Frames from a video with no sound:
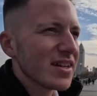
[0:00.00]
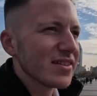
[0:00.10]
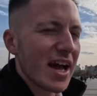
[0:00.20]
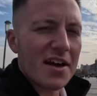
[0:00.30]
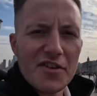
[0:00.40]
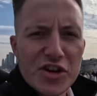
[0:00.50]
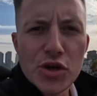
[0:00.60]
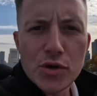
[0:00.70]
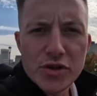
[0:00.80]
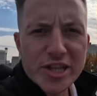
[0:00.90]
they have a
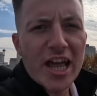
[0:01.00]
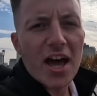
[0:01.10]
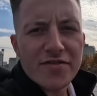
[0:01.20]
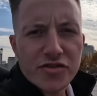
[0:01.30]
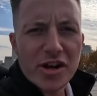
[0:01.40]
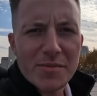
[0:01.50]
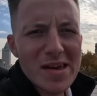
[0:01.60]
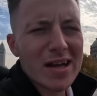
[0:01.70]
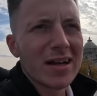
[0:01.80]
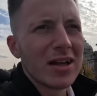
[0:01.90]
huge live
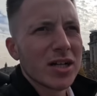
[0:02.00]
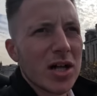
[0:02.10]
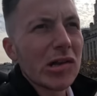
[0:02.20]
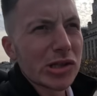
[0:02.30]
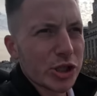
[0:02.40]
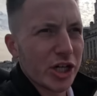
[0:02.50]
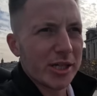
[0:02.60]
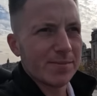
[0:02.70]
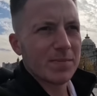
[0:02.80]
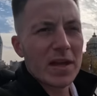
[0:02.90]
streaming culture.